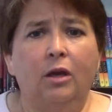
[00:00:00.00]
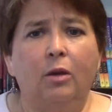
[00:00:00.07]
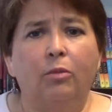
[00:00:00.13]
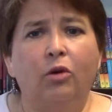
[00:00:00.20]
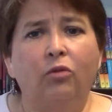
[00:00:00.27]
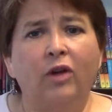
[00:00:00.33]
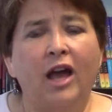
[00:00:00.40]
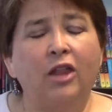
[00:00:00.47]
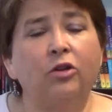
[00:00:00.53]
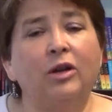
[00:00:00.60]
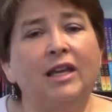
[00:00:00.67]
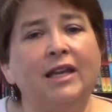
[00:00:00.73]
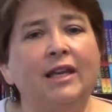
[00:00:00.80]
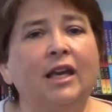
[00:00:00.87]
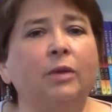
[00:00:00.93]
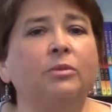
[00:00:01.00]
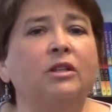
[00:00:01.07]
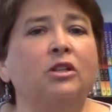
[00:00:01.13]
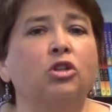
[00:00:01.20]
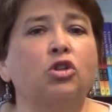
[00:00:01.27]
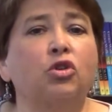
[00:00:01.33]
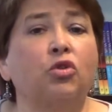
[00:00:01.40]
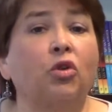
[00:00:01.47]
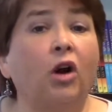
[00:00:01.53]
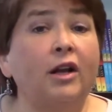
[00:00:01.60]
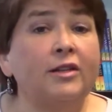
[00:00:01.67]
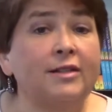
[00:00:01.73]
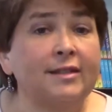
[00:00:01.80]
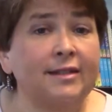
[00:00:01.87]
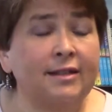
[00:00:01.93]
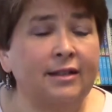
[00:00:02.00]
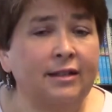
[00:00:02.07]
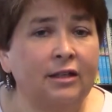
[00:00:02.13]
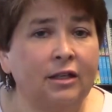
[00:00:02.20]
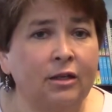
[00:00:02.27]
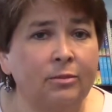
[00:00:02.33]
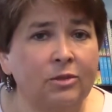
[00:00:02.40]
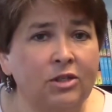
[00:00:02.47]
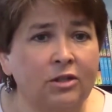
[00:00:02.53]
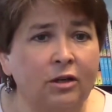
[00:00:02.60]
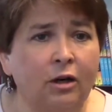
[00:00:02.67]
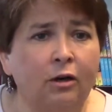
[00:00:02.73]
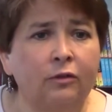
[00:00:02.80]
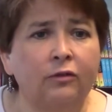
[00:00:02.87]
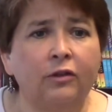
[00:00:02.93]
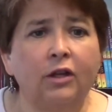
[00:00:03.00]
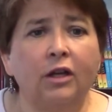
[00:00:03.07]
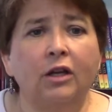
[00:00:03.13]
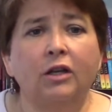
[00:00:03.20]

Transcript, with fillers: but rather he kept entrusting himself